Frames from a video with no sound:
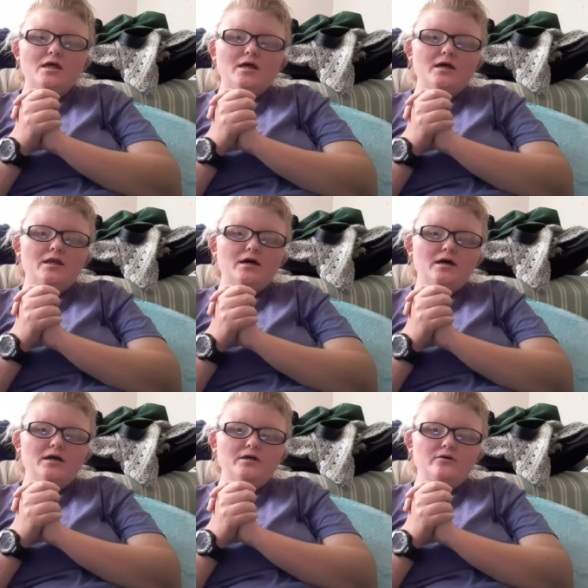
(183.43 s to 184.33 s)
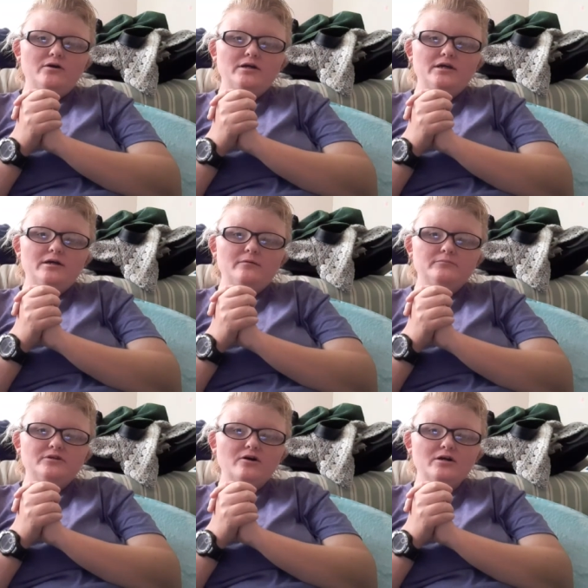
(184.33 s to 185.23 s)
And here I
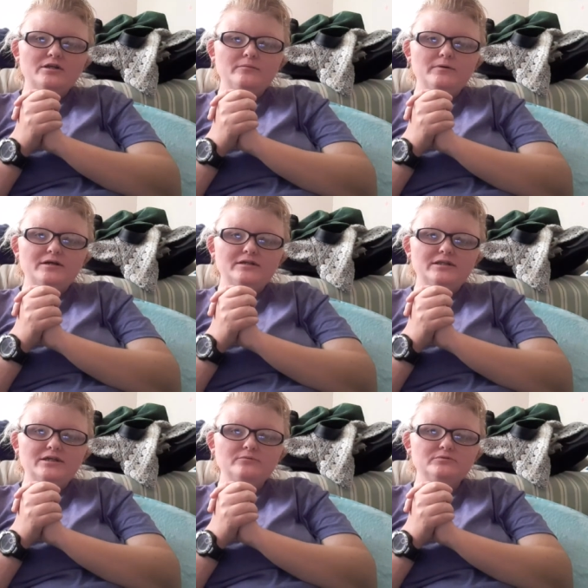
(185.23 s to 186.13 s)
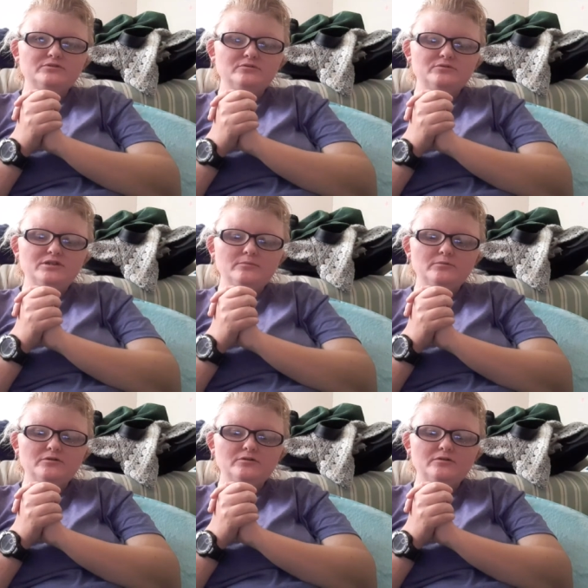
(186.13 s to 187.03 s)
am talking about it like it was so
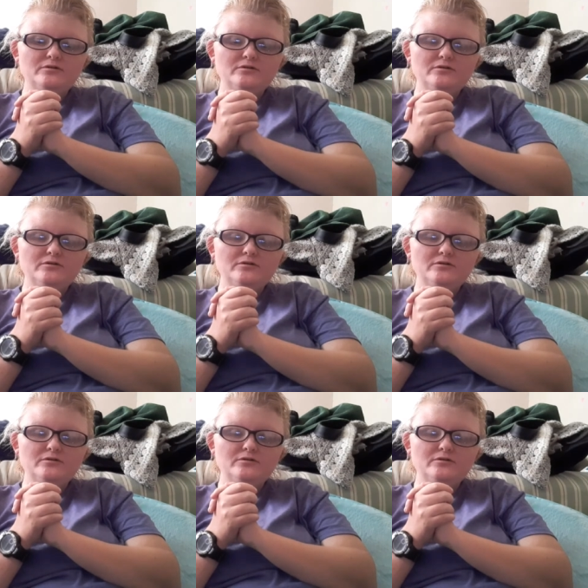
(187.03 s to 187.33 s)
damn good.